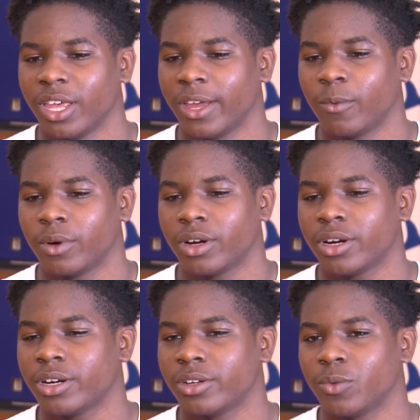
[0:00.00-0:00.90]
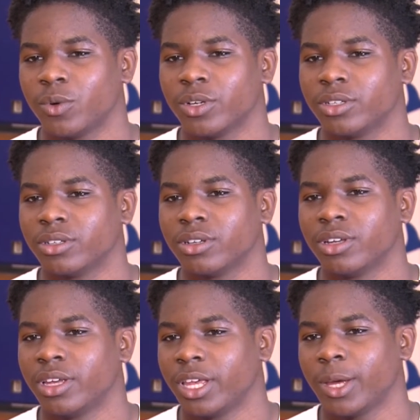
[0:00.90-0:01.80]
everyone heard of Wharton,
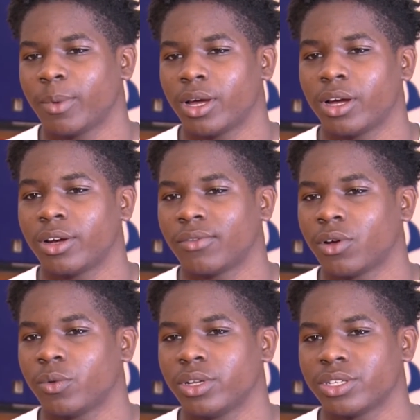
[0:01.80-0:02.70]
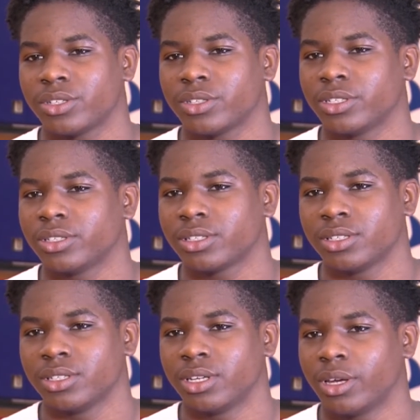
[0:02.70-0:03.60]
everybody heard about winning streaks
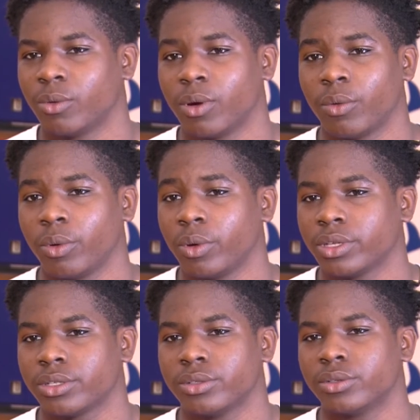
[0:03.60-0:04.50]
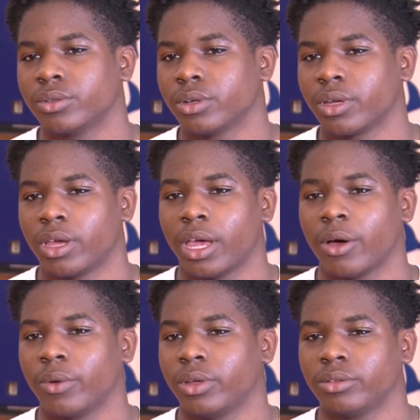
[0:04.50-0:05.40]
and where we went to, and
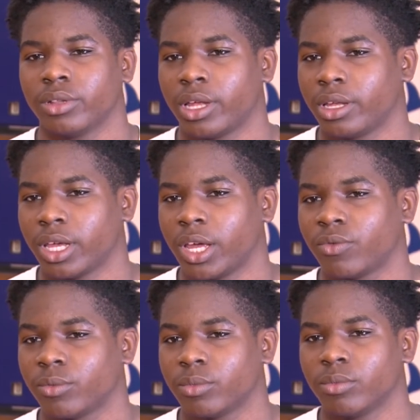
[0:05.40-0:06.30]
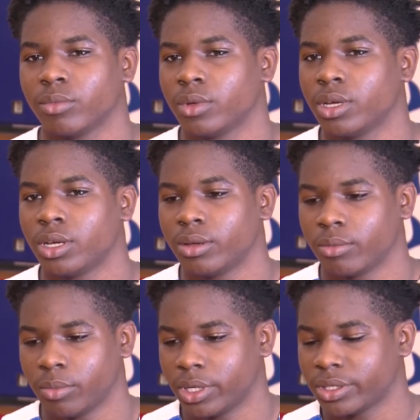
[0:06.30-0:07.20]
how we like came from
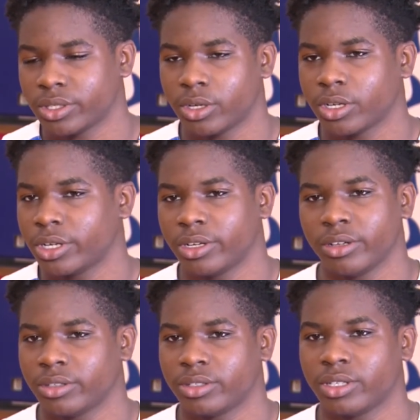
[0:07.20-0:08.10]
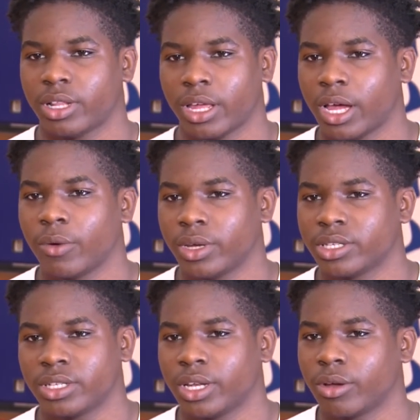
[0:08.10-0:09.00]
being sorry to like how we
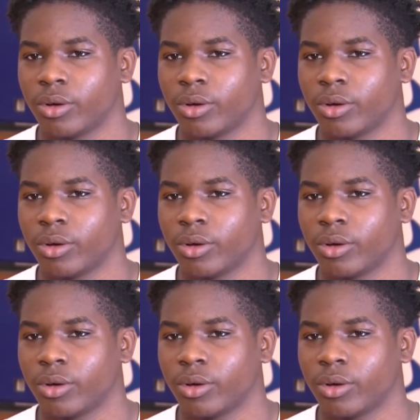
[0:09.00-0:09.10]
is now,